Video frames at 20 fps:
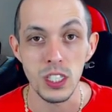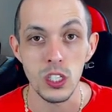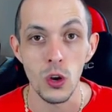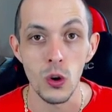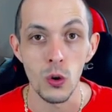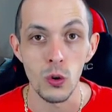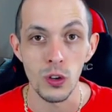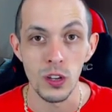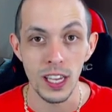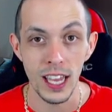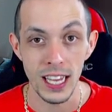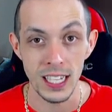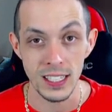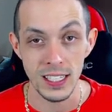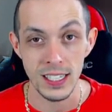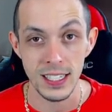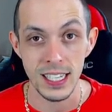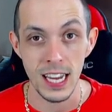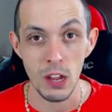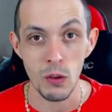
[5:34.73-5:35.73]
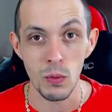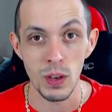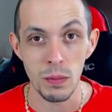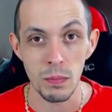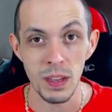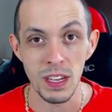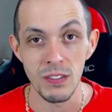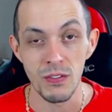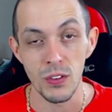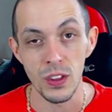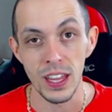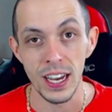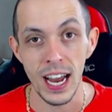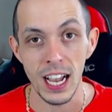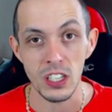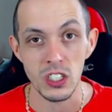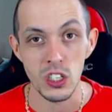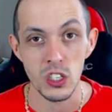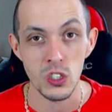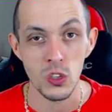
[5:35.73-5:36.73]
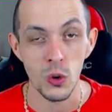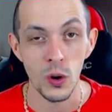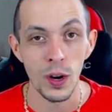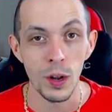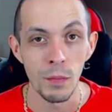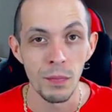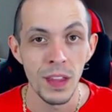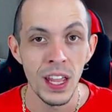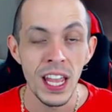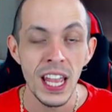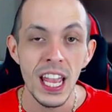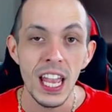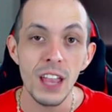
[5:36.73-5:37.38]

so you can stay with me for the next tutorial.